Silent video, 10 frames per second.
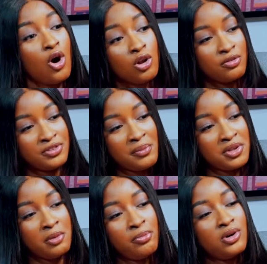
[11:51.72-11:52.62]
all of them
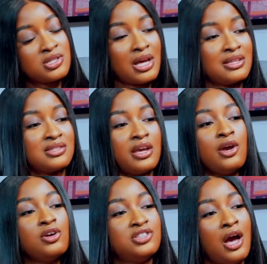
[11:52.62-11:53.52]
in a box and
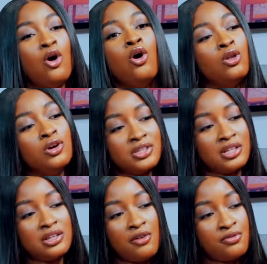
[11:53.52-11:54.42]
say they are all
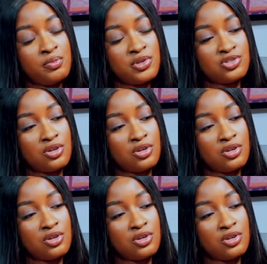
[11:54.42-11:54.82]
under the Afrobeat